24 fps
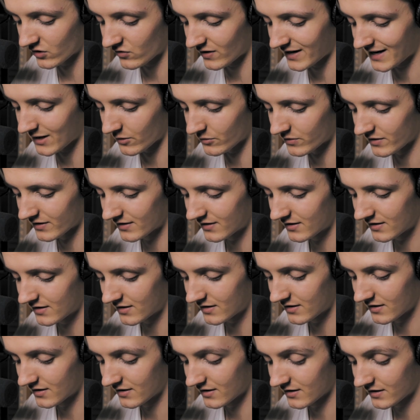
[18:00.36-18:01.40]
the crowd,
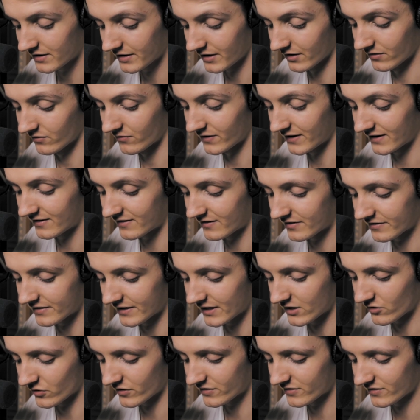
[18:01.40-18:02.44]
conveyed
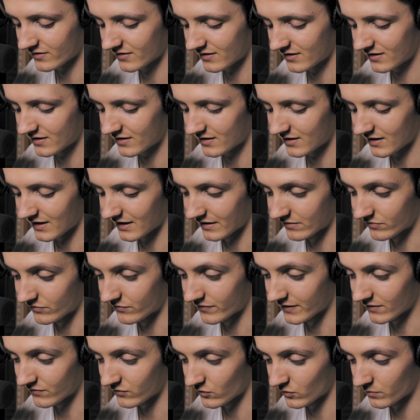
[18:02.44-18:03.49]
secret and
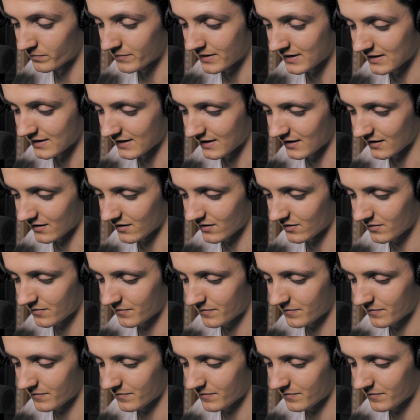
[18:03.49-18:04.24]
fearful meaning.